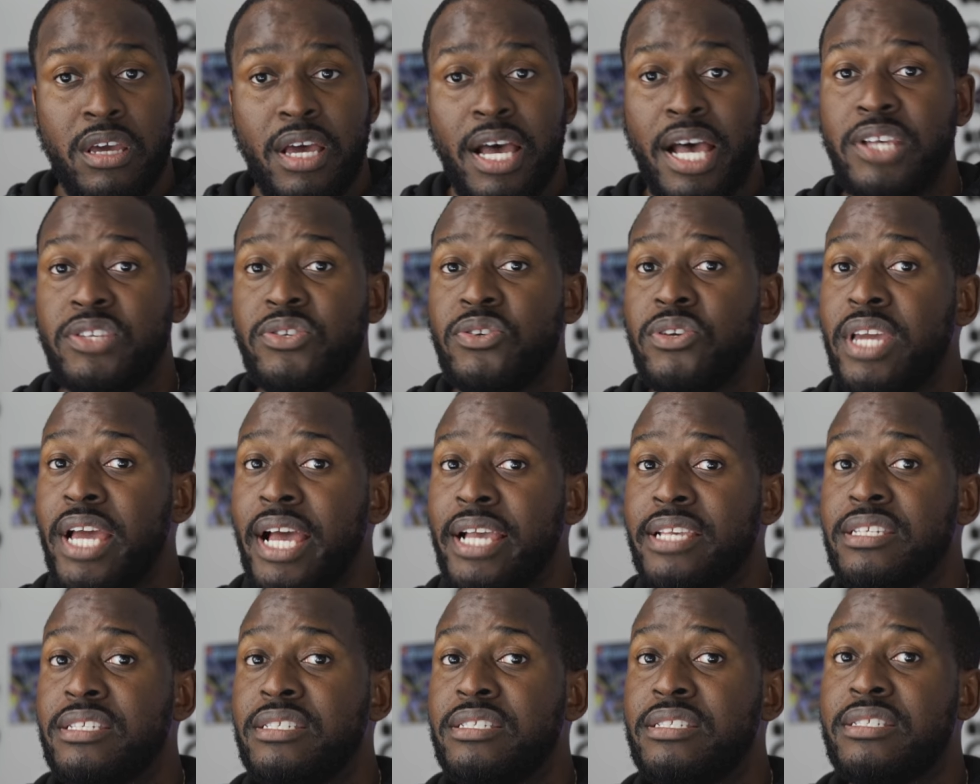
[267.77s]
As you
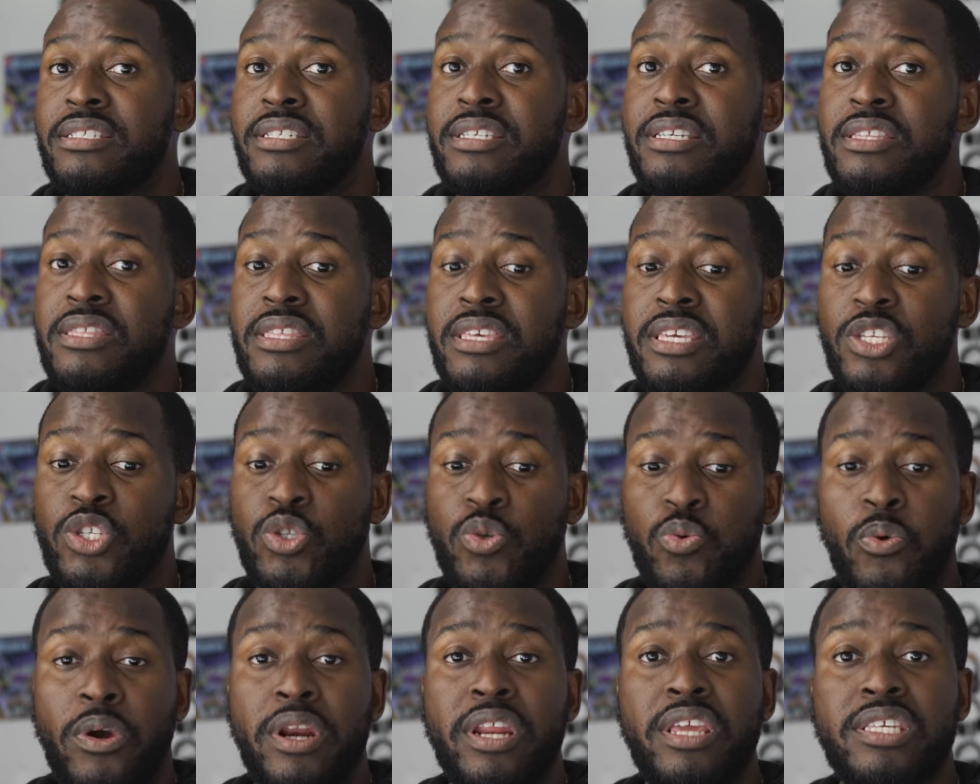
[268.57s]
guys can see, the
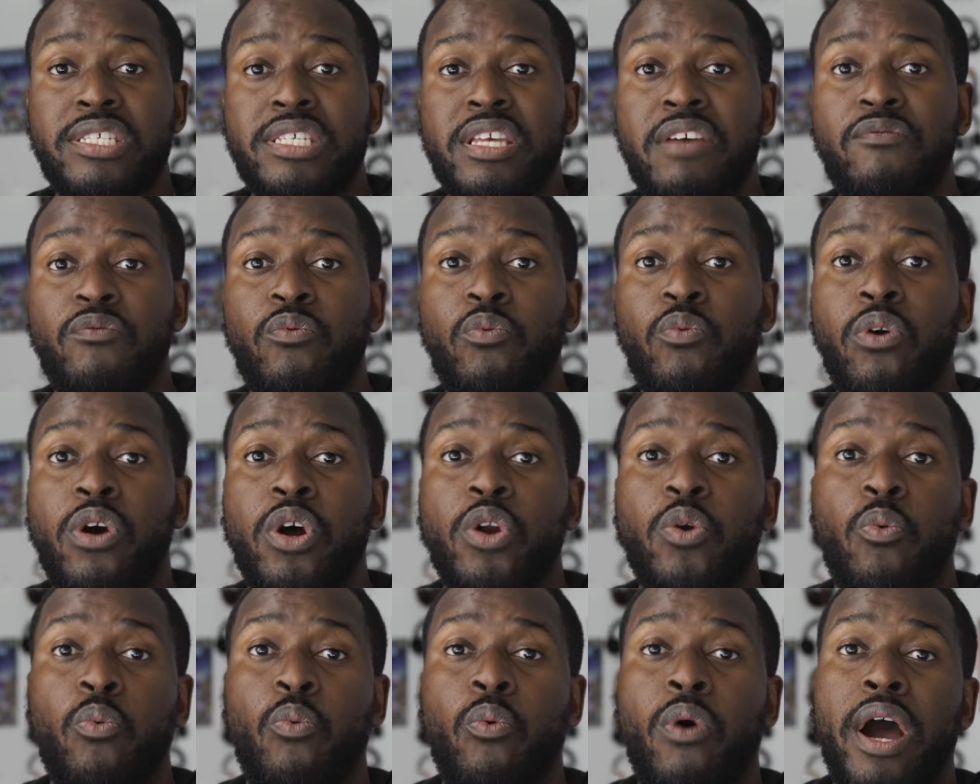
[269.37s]
27
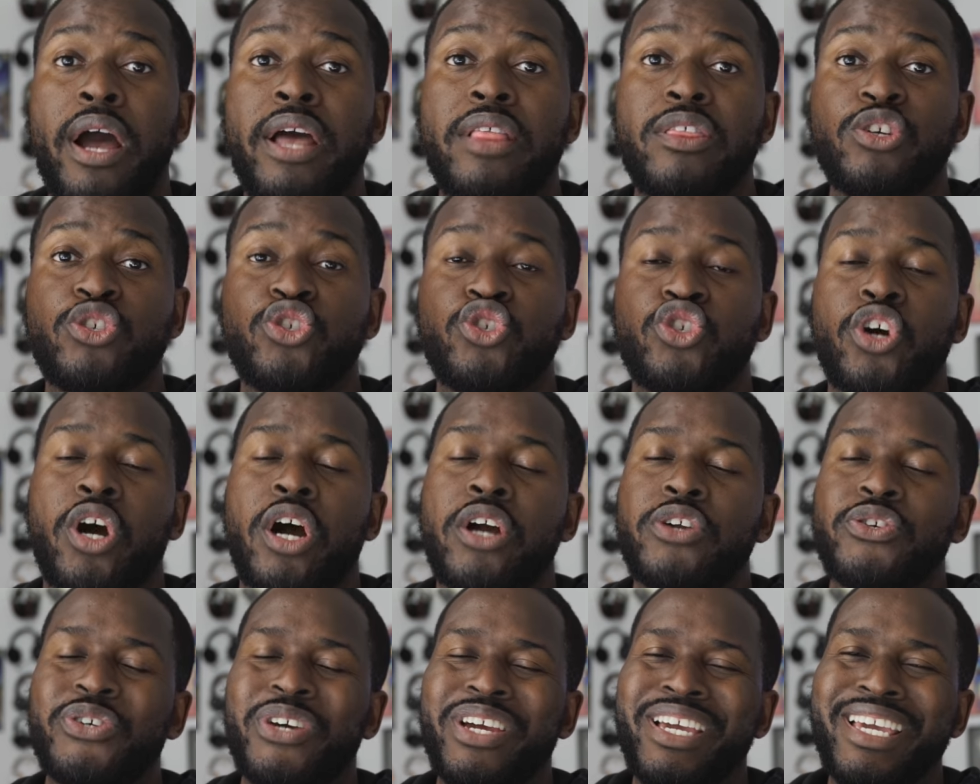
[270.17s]
watt wireless
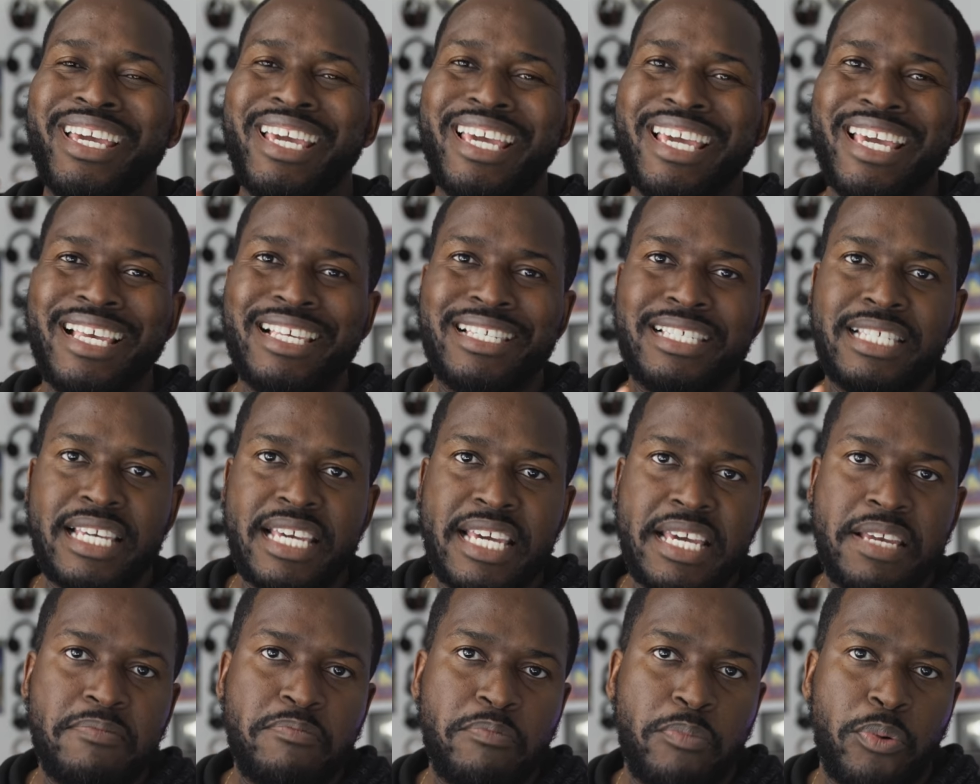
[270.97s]
charger is
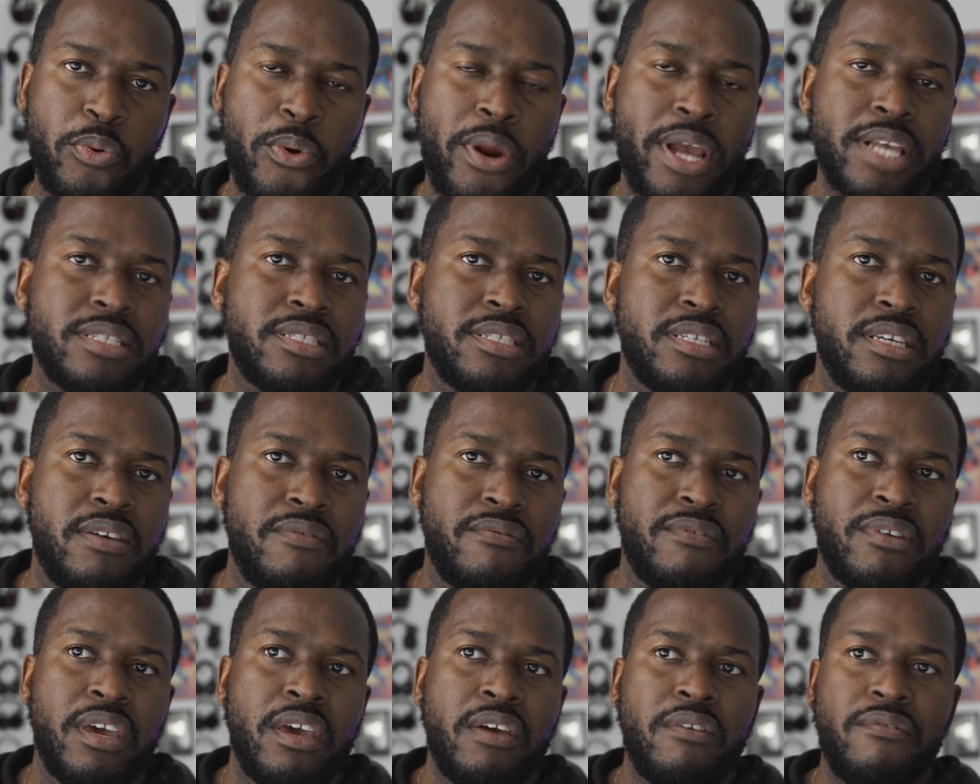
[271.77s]

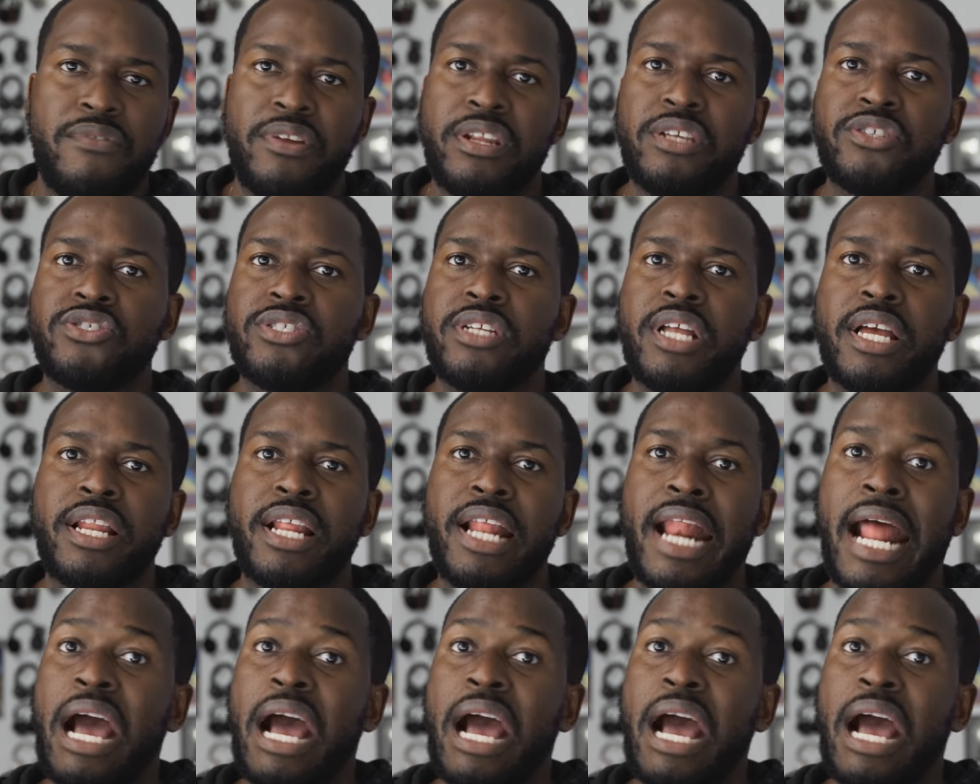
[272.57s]
impressive, finishing at an